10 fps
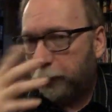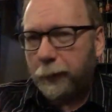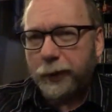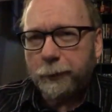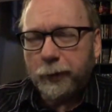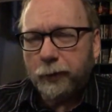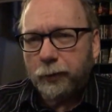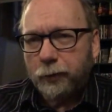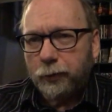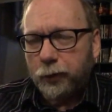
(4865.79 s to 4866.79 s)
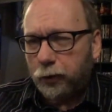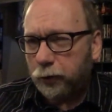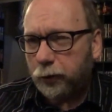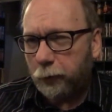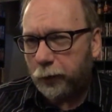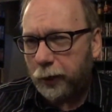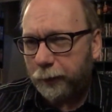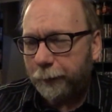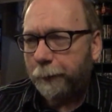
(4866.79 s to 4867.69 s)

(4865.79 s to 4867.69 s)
replacement? Did yours come okay?